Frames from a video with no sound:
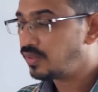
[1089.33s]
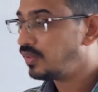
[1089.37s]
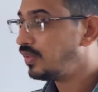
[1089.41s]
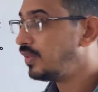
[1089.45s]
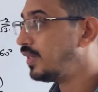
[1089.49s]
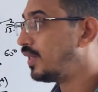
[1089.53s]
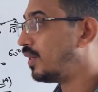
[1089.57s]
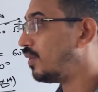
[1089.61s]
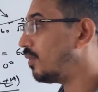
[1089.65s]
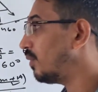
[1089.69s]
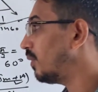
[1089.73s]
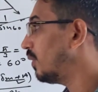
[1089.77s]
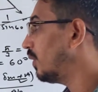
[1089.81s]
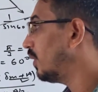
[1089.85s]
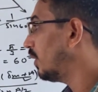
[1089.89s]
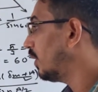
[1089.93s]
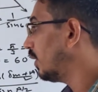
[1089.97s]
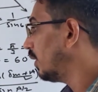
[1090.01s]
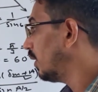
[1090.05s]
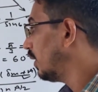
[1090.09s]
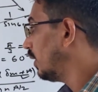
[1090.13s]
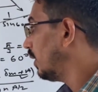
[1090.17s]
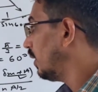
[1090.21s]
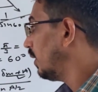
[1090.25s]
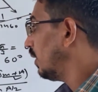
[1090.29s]
Now
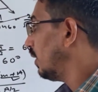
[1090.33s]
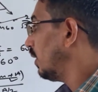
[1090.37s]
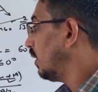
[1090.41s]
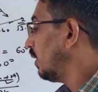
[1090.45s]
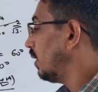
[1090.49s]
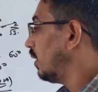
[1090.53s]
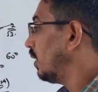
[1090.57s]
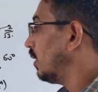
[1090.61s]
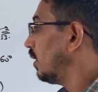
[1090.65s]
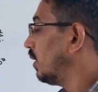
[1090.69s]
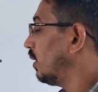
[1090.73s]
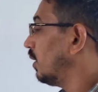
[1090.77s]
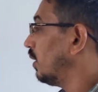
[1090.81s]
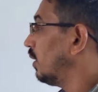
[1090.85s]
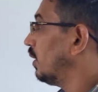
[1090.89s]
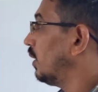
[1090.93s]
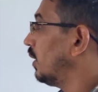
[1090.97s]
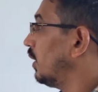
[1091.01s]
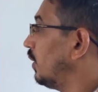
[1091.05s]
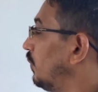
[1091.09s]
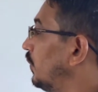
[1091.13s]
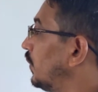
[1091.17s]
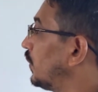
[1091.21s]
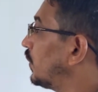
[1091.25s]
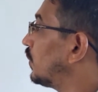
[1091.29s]

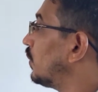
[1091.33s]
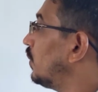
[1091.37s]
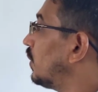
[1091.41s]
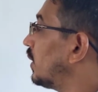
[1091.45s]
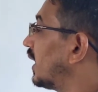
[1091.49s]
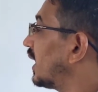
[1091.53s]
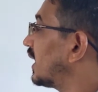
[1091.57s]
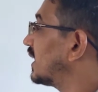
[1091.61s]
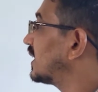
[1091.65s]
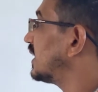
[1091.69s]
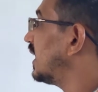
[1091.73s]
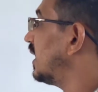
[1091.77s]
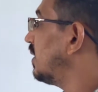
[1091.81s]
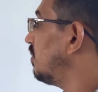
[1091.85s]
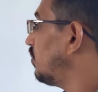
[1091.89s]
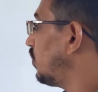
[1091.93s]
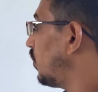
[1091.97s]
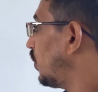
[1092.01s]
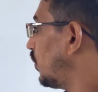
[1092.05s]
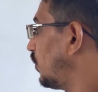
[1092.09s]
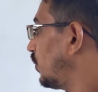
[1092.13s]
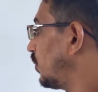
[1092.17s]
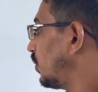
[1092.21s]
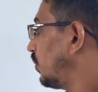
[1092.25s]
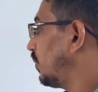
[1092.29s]
if you talk exam
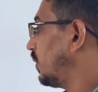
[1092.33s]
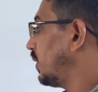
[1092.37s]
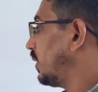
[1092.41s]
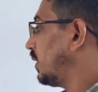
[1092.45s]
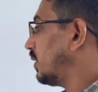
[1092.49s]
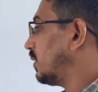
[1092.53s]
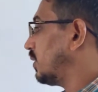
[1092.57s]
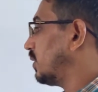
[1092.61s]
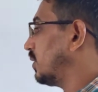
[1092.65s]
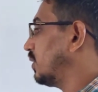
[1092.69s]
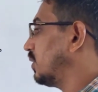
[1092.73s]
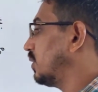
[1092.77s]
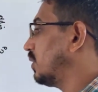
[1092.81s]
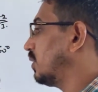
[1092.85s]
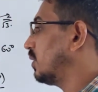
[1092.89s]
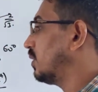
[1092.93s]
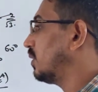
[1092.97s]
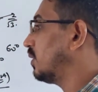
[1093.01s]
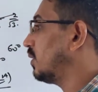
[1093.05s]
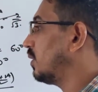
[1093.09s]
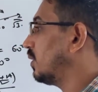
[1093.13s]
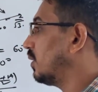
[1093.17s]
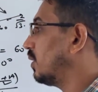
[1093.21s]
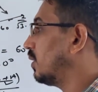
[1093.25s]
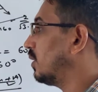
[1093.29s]
point of view,
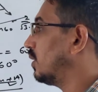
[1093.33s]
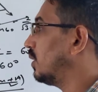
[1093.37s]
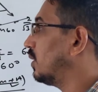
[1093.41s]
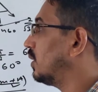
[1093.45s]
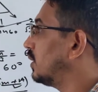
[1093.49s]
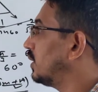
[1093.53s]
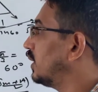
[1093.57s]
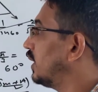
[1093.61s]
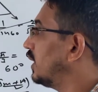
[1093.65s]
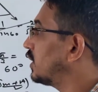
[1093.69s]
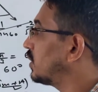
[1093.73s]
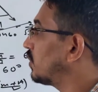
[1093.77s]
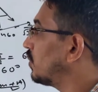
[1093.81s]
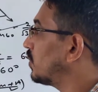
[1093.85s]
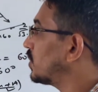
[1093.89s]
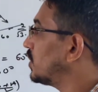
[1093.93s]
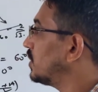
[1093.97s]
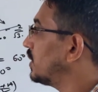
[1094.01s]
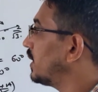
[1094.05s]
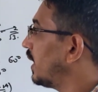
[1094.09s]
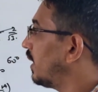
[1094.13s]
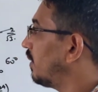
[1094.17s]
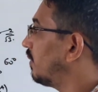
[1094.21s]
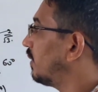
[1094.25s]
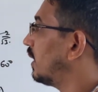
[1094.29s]
these
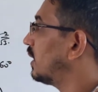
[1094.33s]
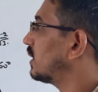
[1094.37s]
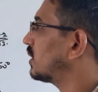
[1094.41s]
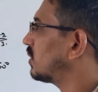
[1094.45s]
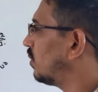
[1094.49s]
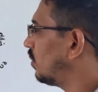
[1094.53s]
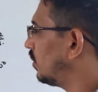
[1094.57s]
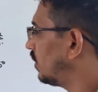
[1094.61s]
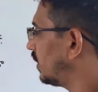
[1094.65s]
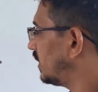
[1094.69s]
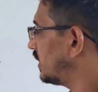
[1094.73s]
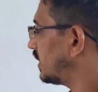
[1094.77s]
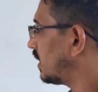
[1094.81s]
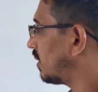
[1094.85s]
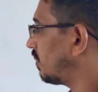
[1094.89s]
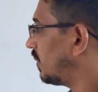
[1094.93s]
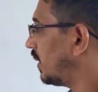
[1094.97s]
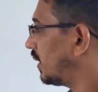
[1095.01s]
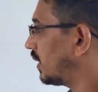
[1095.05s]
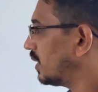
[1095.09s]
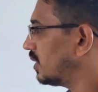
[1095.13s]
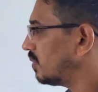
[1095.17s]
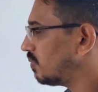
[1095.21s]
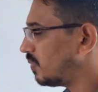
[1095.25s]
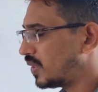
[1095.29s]
questions they have asked, all these are
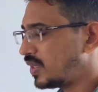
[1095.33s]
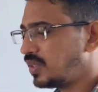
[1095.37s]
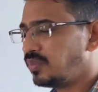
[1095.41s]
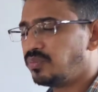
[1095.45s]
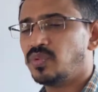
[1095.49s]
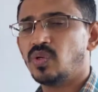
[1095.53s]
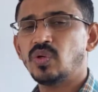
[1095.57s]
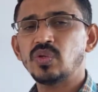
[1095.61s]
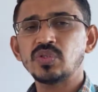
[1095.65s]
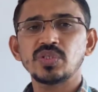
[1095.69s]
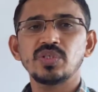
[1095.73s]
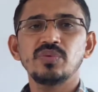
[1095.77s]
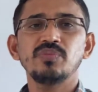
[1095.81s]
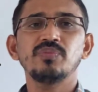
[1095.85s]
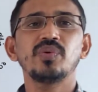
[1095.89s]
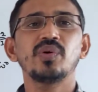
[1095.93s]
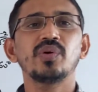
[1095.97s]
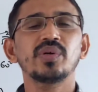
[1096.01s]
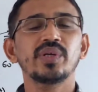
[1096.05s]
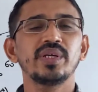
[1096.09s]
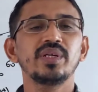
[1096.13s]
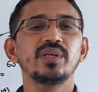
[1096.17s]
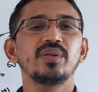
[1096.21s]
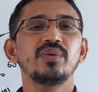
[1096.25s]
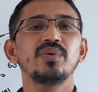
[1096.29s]
patterns, but the most
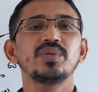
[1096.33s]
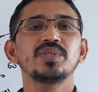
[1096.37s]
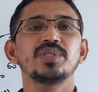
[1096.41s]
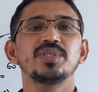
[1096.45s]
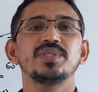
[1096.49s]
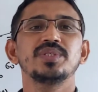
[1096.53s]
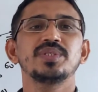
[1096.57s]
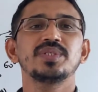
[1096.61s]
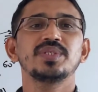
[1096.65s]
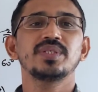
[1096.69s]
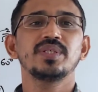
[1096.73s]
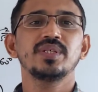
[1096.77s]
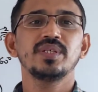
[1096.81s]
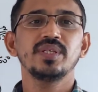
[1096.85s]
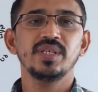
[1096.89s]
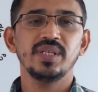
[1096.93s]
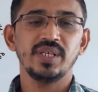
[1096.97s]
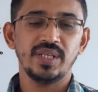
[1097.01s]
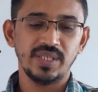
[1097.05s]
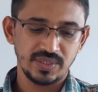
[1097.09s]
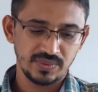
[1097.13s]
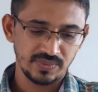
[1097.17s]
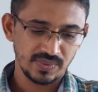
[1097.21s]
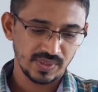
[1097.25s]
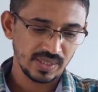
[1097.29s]
important questions
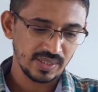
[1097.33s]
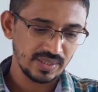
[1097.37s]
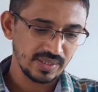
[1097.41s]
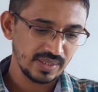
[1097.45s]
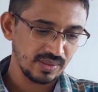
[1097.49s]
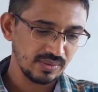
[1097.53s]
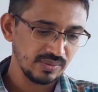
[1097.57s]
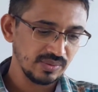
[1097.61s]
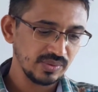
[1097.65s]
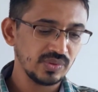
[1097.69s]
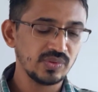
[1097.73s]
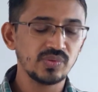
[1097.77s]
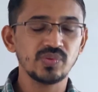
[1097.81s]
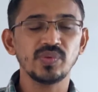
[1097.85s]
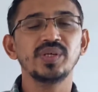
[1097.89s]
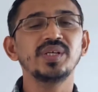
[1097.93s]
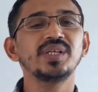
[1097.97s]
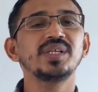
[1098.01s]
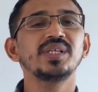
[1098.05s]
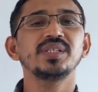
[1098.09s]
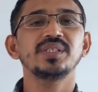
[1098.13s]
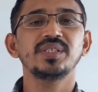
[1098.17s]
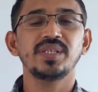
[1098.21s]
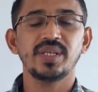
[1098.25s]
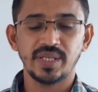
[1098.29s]
is what now?
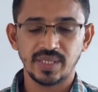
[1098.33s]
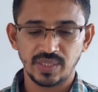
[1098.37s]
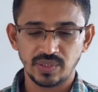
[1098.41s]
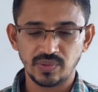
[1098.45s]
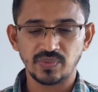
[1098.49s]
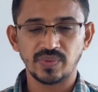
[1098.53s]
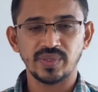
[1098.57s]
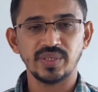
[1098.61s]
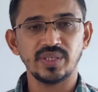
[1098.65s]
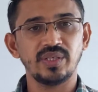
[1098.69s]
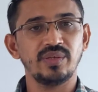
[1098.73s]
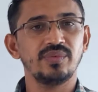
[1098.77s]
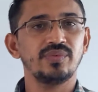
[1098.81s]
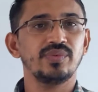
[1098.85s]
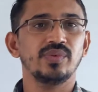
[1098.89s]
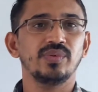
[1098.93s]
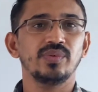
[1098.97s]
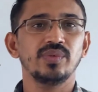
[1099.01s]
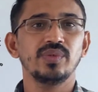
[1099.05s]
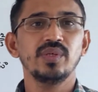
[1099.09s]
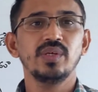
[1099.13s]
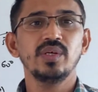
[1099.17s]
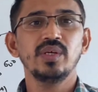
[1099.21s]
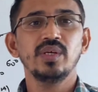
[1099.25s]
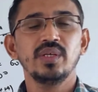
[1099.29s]
23 and
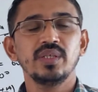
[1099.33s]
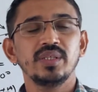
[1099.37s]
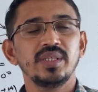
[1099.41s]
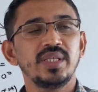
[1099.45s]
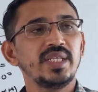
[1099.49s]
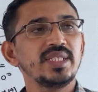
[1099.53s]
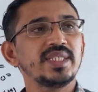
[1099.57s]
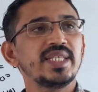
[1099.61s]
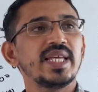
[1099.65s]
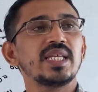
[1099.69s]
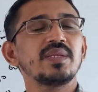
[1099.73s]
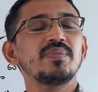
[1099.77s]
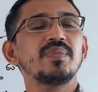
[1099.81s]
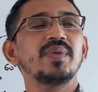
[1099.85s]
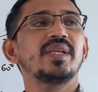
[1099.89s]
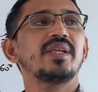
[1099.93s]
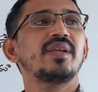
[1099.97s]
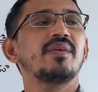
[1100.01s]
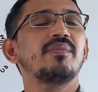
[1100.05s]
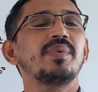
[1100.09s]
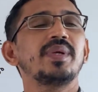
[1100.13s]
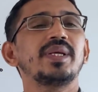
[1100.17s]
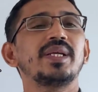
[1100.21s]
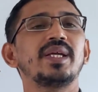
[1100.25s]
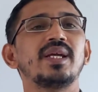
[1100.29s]
24. These have been
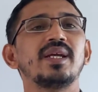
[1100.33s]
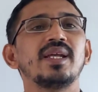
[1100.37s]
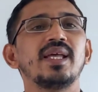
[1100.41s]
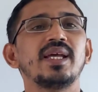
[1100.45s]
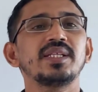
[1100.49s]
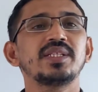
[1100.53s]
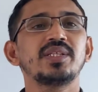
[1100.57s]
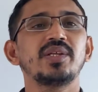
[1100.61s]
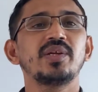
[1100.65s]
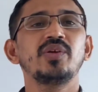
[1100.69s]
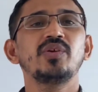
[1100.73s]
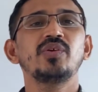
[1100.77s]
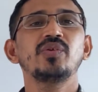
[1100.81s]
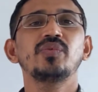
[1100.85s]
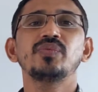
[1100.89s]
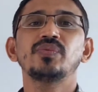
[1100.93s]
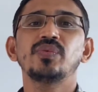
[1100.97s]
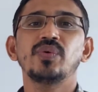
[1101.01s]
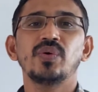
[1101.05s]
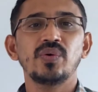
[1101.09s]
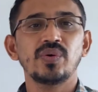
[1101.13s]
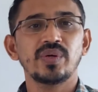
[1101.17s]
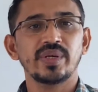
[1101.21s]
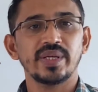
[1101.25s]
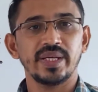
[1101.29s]
repeated like 3 to
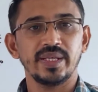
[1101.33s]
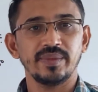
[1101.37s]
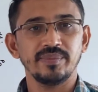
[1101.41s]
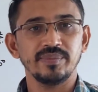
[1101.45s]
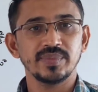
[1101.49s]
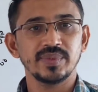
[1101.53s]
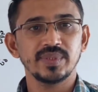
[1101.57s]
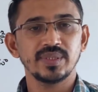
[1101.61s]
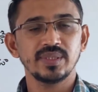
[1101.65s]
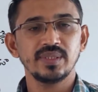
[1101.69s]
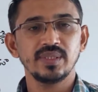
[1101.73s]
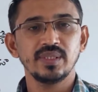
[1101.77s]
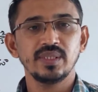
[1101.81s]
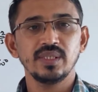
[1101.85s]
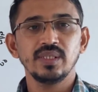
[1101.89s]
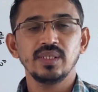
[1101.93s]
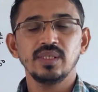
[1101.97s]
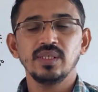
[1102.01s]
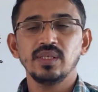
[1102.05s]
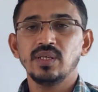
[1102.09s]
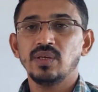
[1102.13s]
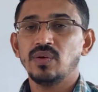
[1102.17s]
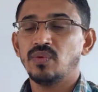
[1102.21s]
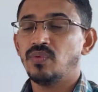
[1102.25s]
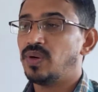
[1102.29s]
4 times.
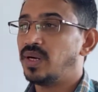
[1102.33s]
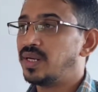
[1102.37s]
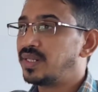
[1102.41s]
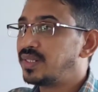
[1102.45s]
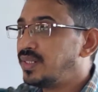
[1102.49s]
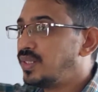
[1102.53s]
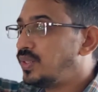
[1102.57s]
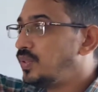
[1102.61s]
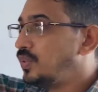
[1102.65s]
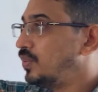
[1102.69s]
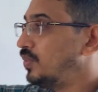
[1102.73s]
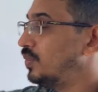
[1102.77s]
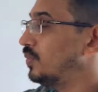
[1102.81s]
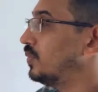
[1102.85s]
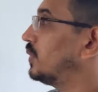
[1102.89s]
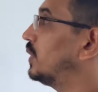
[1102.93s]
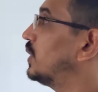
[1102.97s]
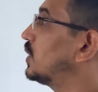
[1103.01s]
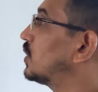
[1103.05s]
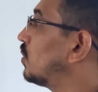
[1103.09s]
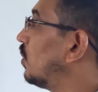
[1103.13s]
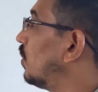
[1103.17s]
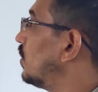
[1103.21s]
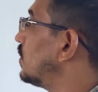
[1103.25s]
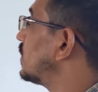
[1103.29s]
What they do,
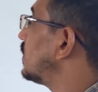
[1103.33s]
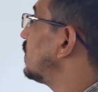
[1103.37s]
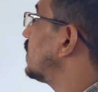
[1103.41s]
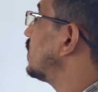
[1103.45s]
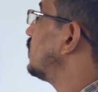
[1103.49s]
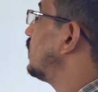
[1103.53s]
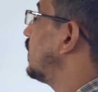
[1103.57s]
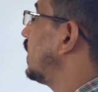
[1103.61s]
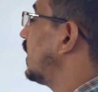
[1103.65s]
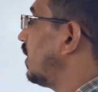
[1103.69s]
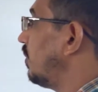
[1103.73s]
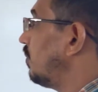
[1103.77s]
this concept is very